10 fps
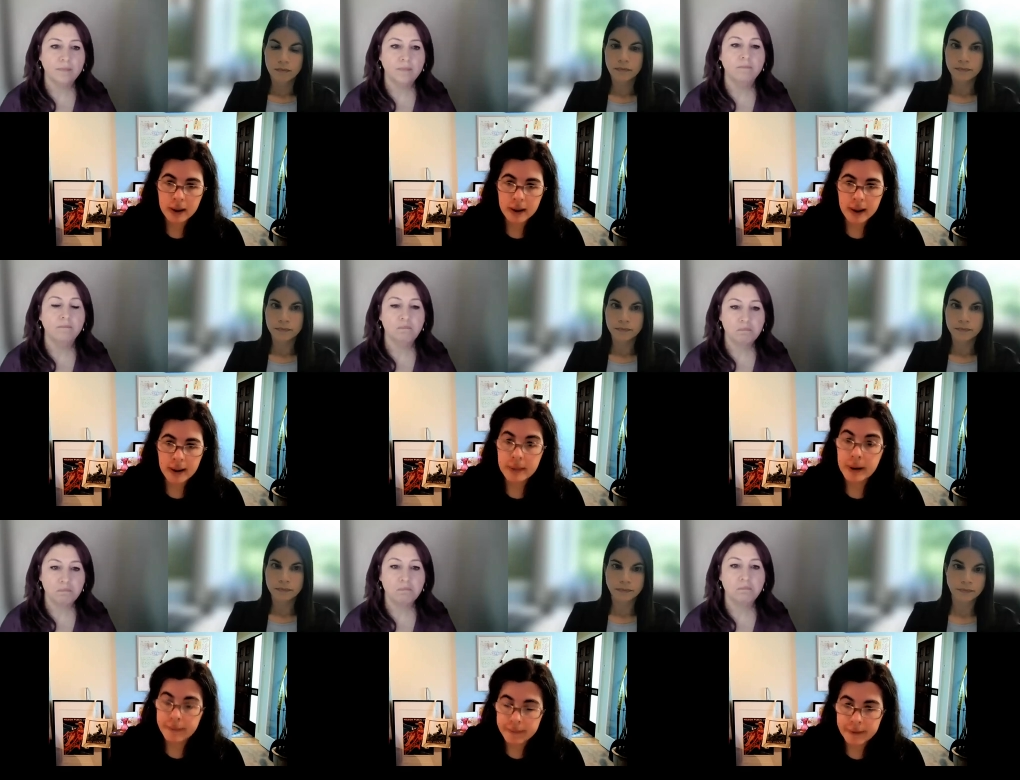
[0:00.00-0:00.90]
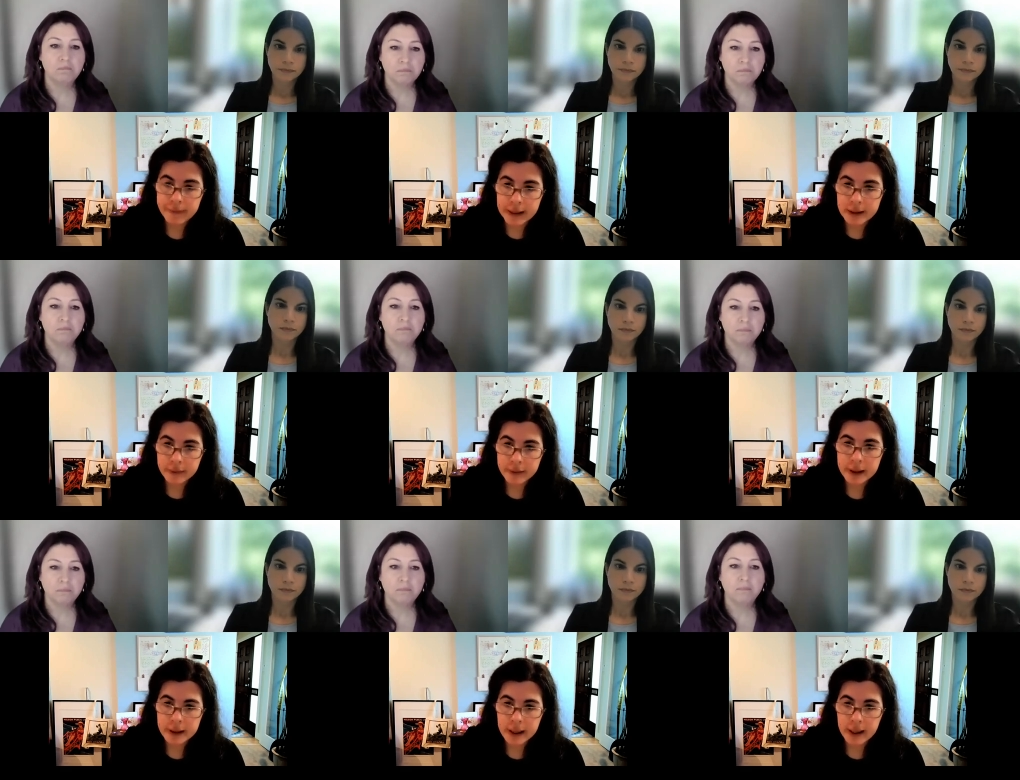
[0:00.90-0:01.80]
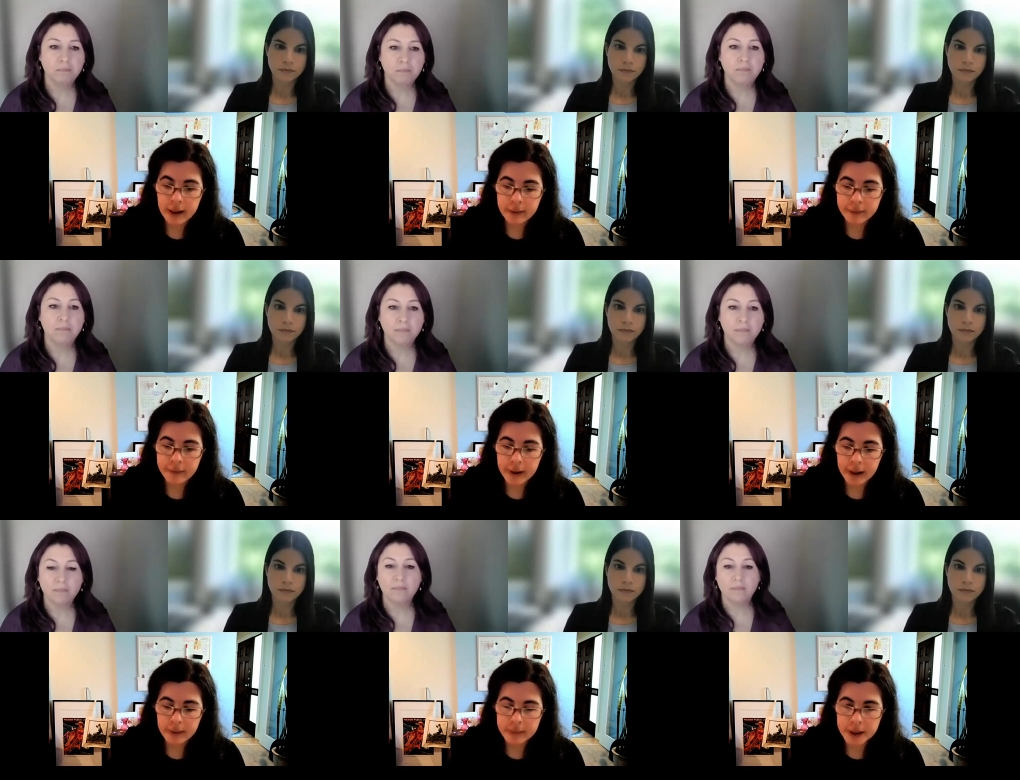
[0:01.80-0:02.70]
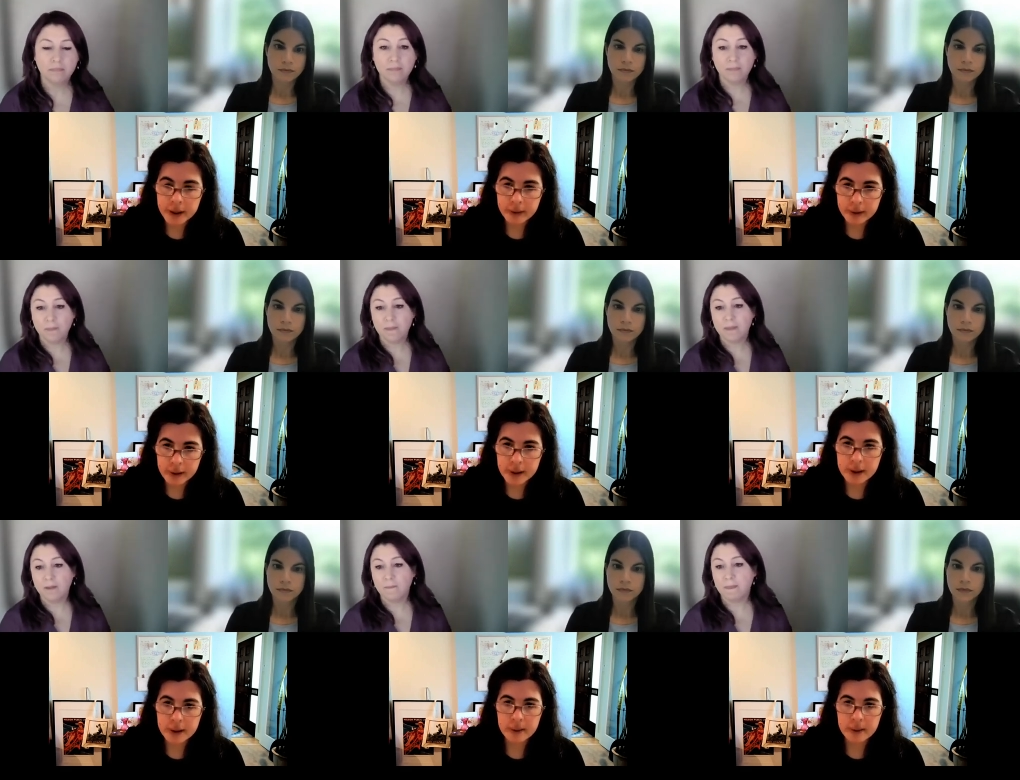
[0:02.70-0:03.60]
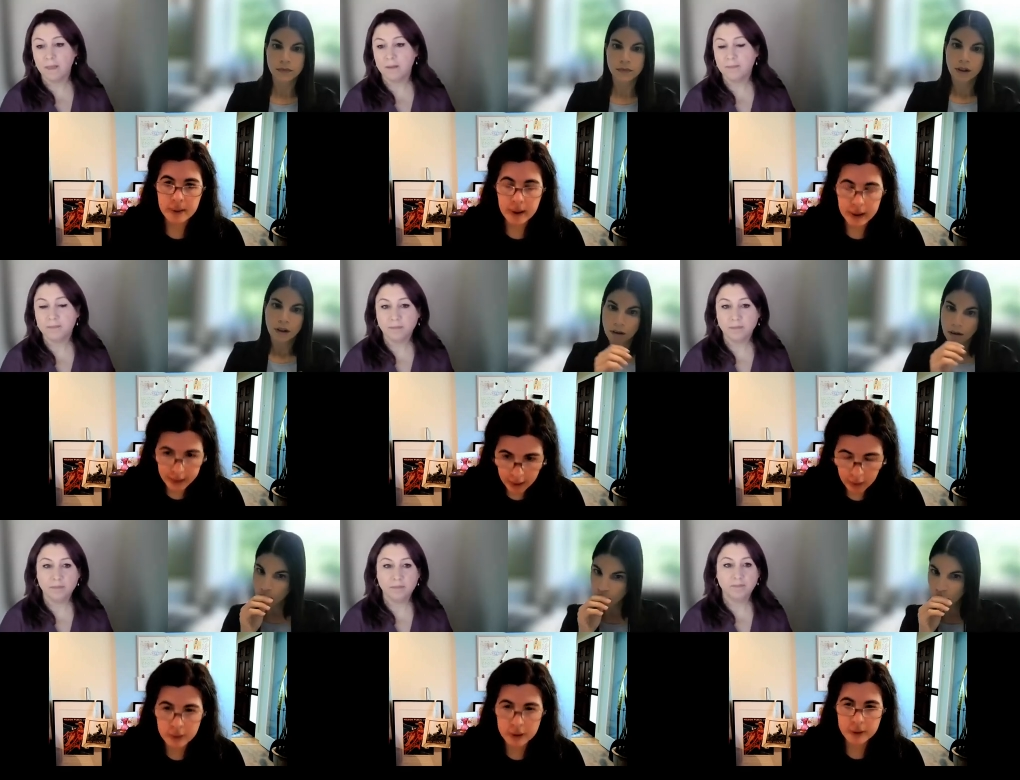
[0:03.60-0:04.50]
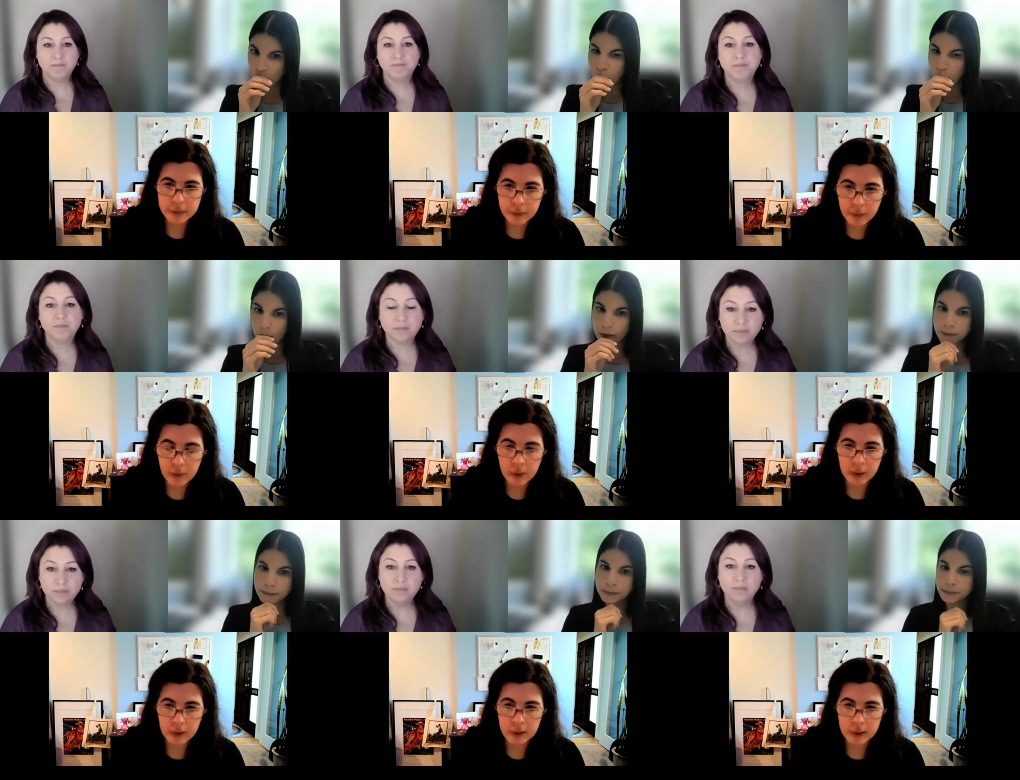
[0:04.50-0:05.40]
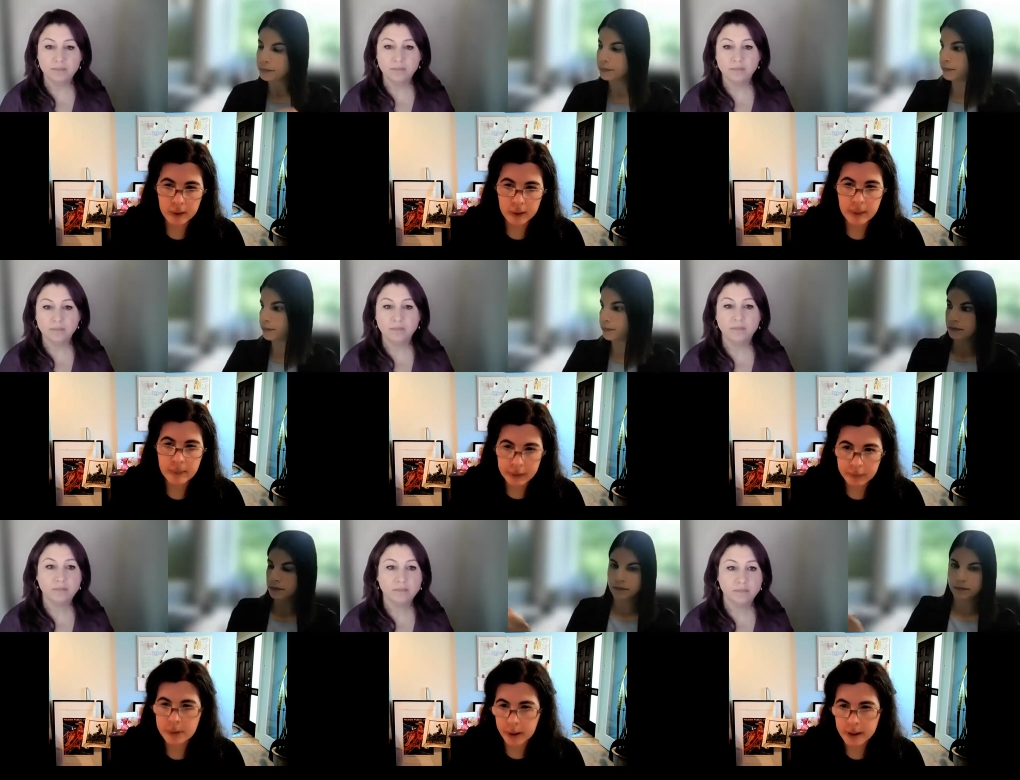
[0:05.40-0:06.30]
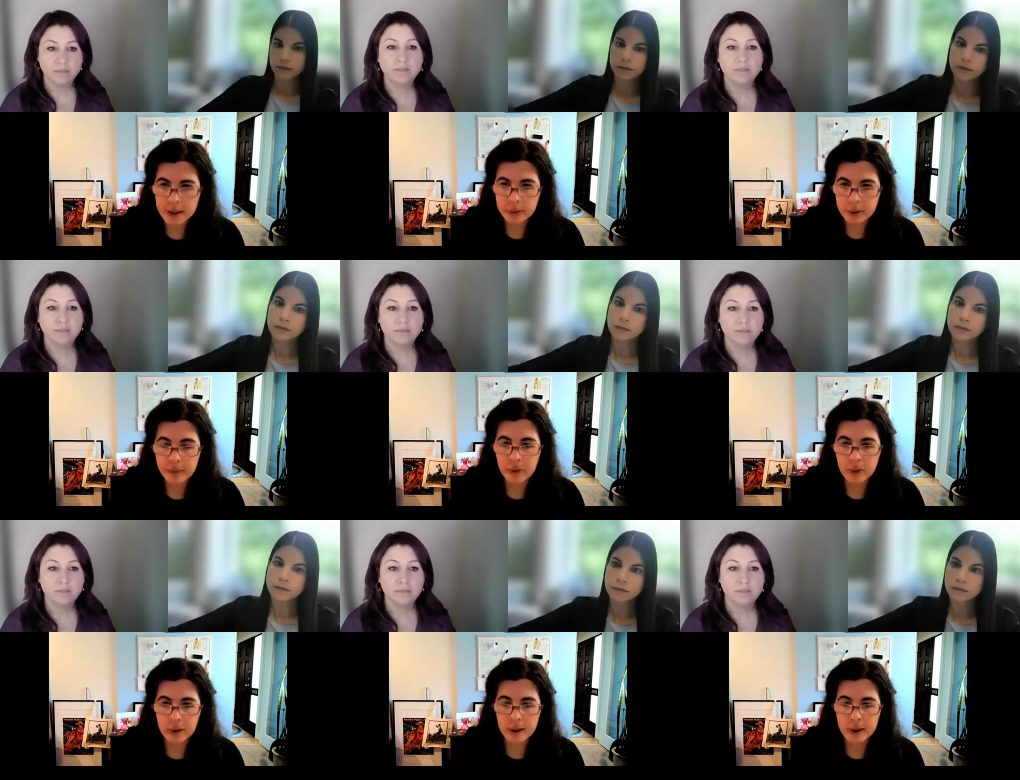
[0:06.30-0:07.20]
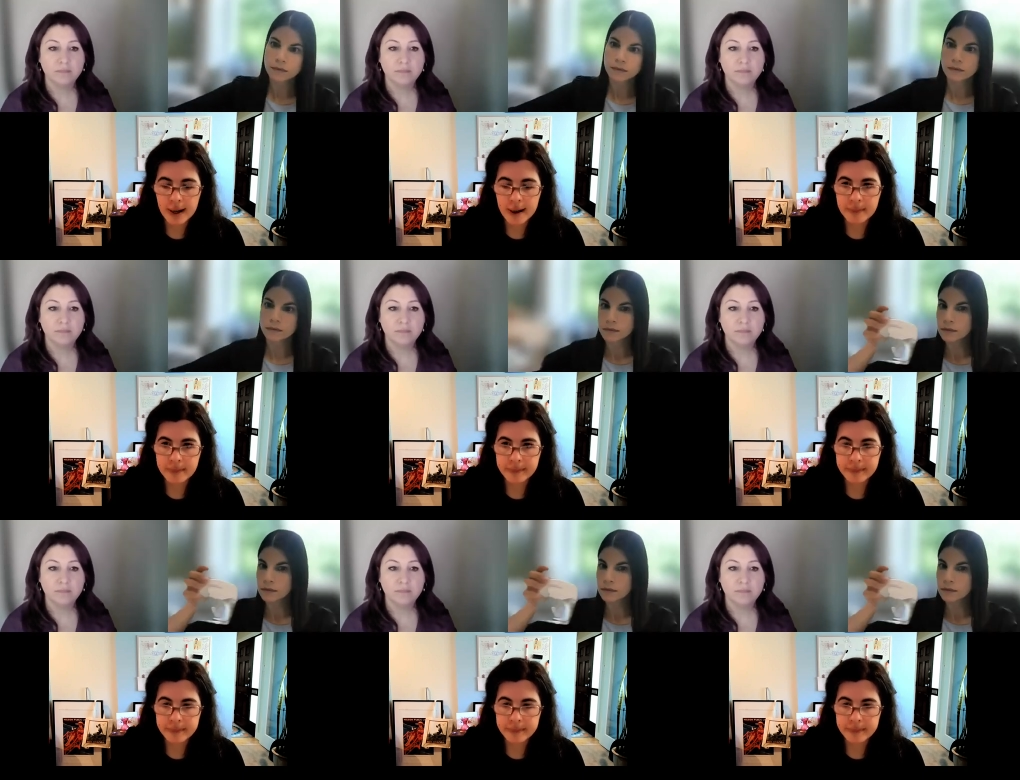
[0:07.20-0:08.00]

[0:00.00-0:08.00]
Speaker 1: um, effectively to have um, students account for and be responsible for um,